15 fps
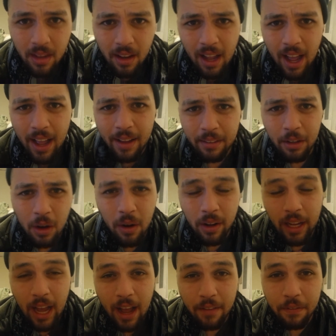going
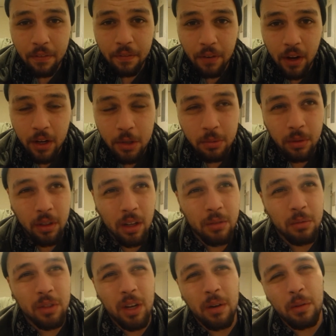off first,
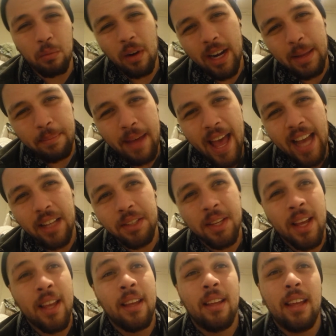we'll start with running backs,
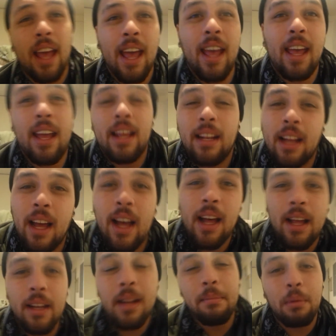and
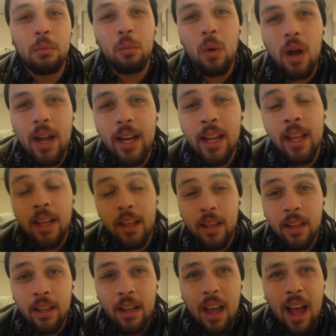number 1
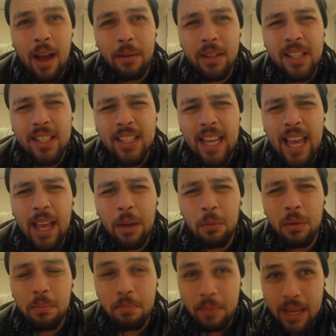I would say
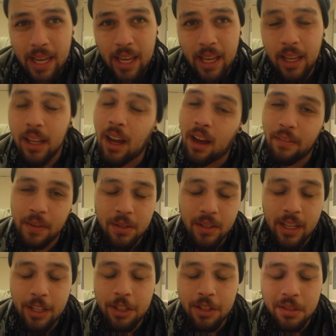would be,
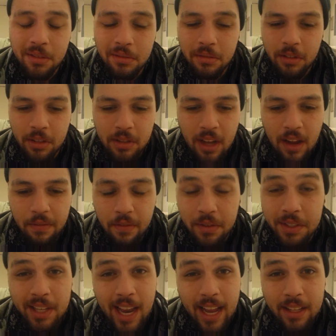obviously, just off of
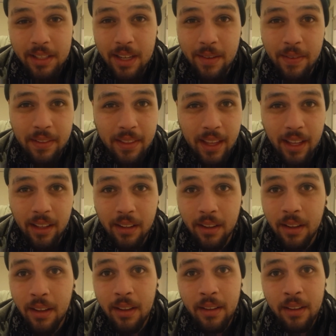stats and everything
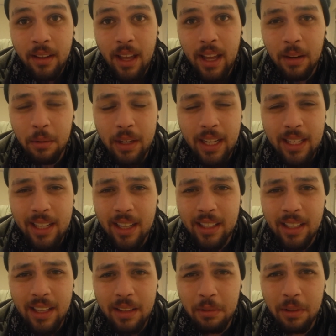and what he's done